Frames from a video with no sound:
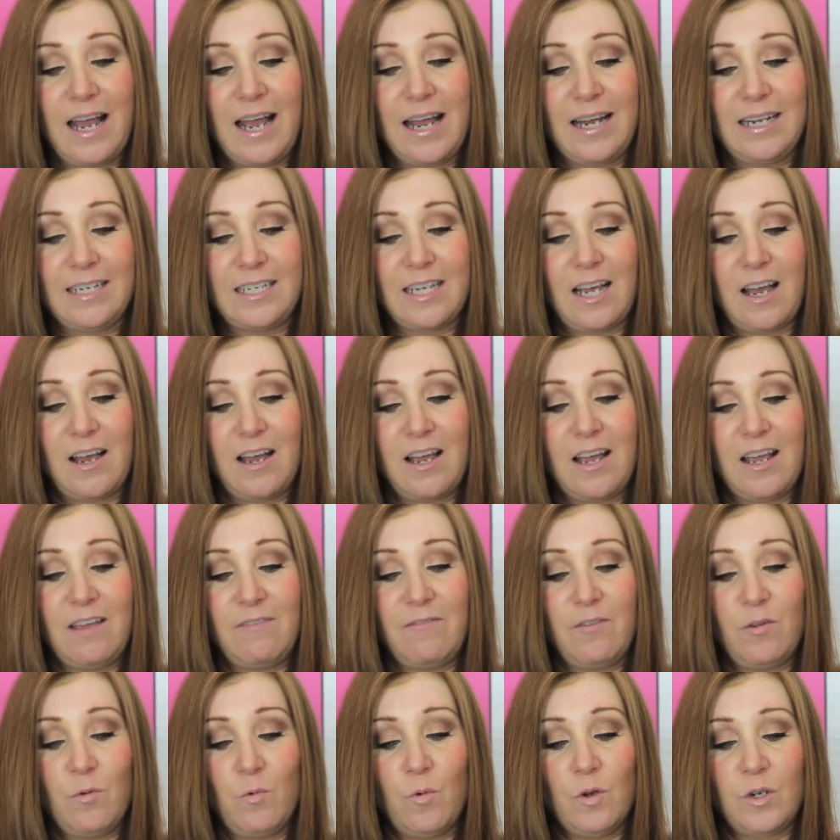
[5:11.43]
And
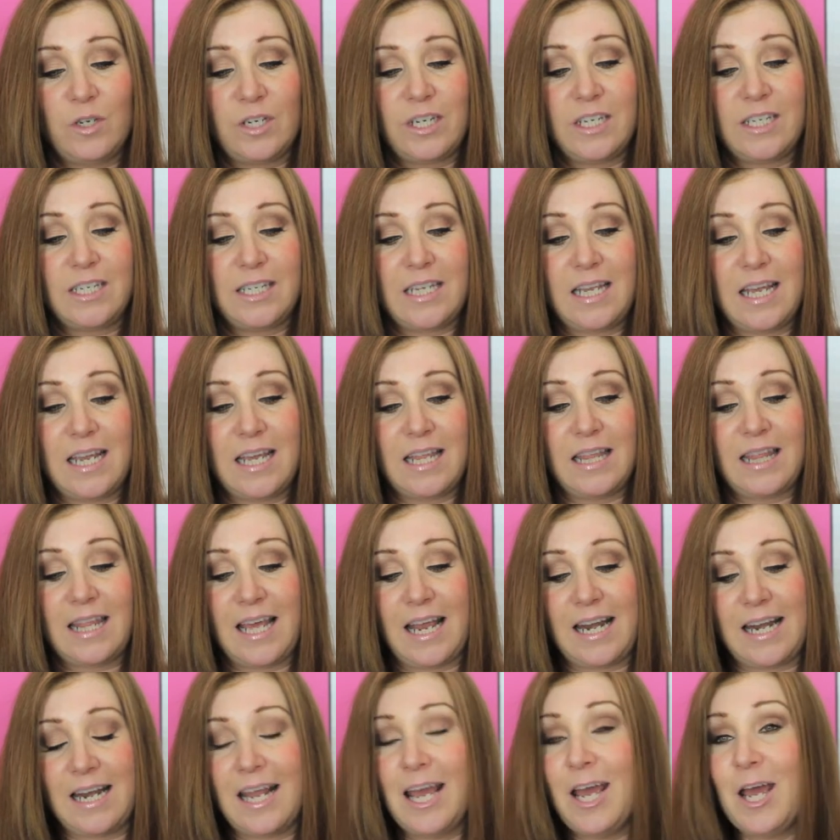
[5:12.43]
if you want to see it,
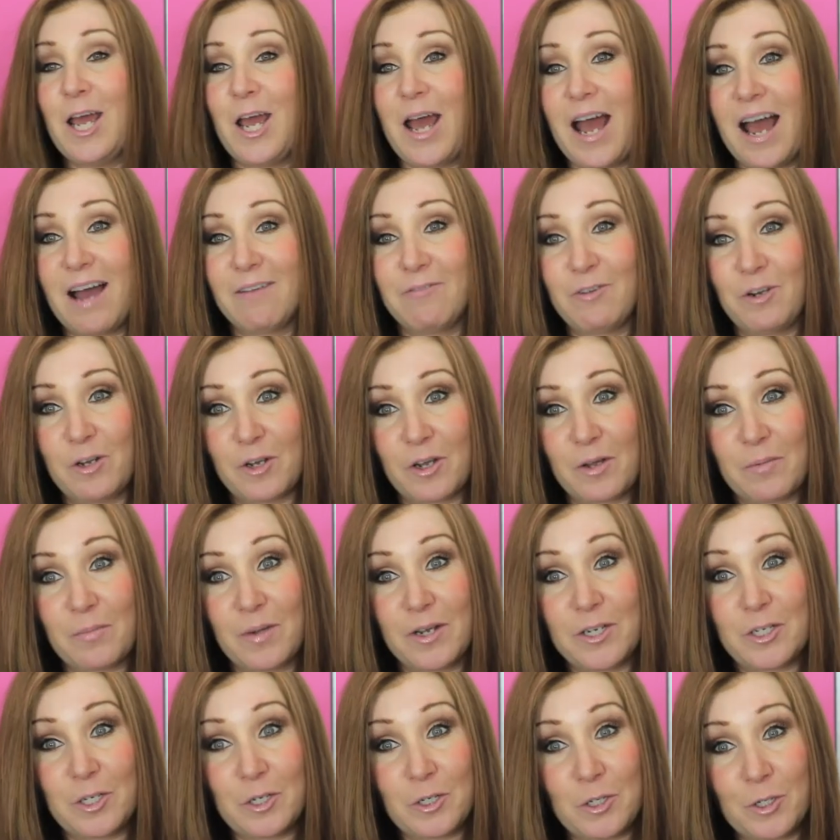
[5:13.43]
then have a look at
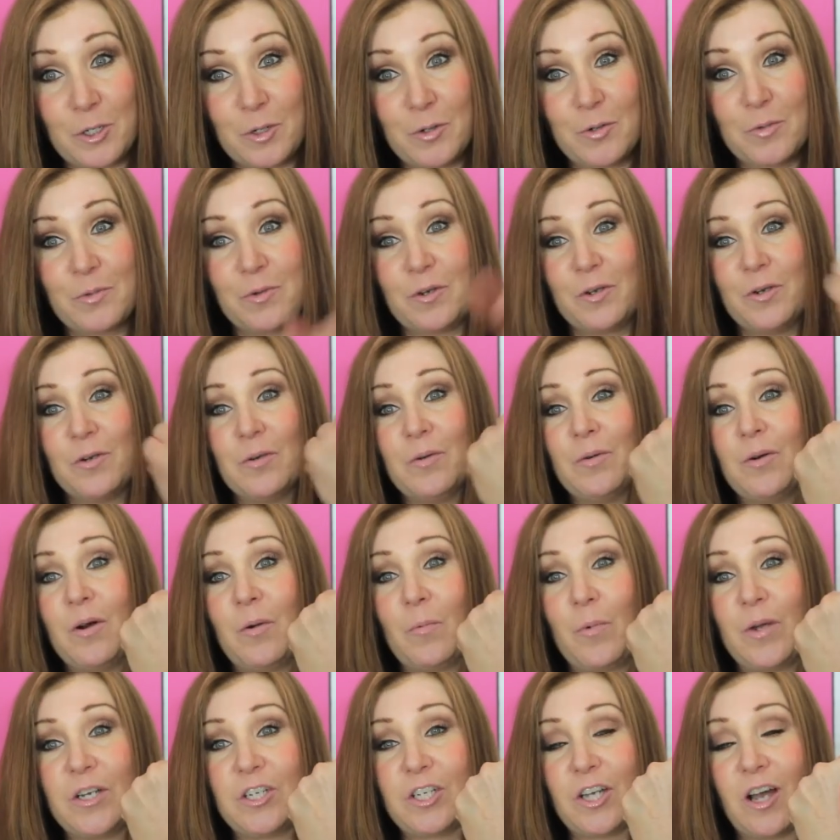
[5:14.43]
my tutorial,
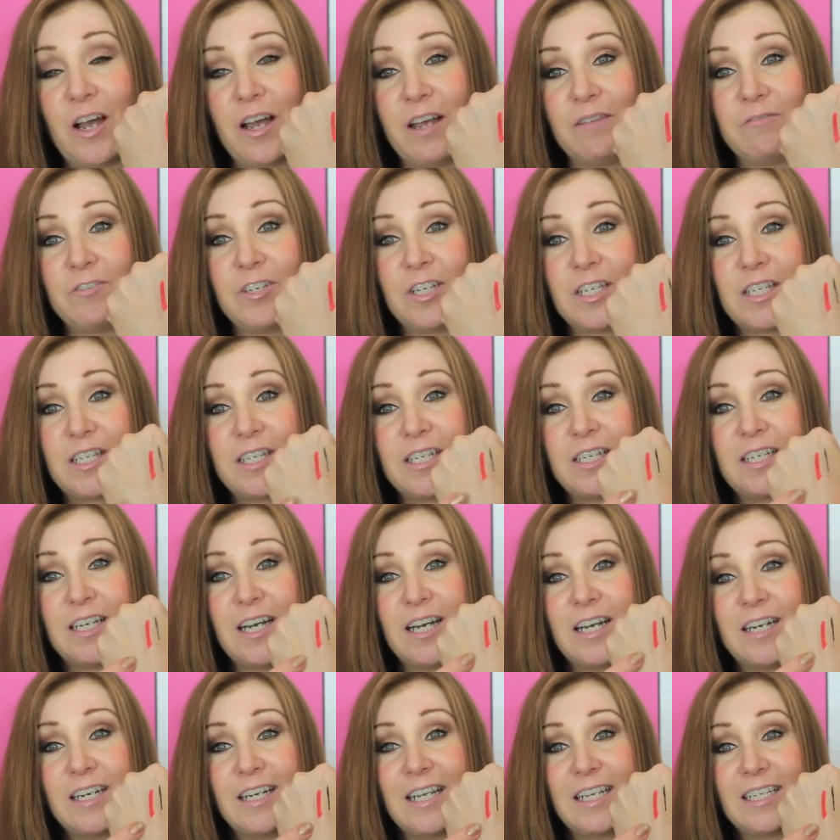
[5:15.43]
which I have just
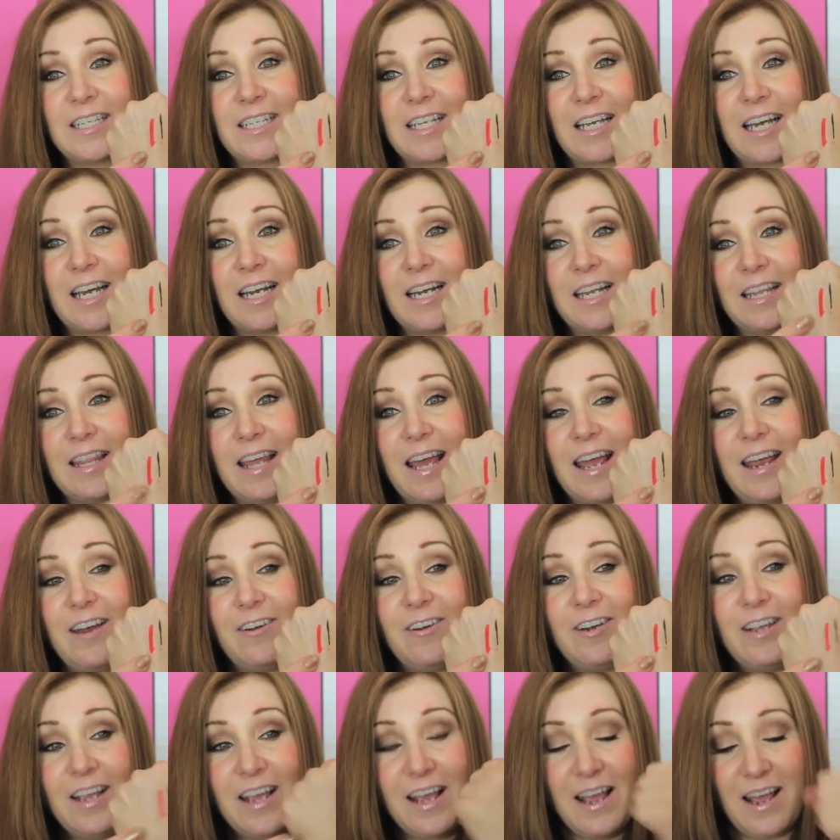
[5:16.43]
done. That's the colour
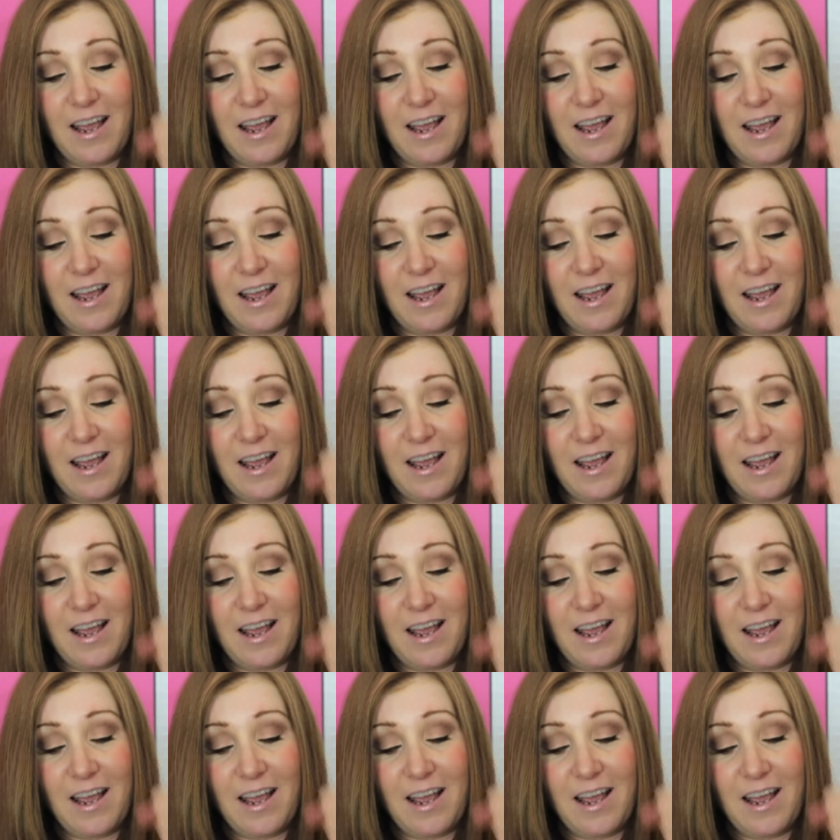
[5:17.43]
there,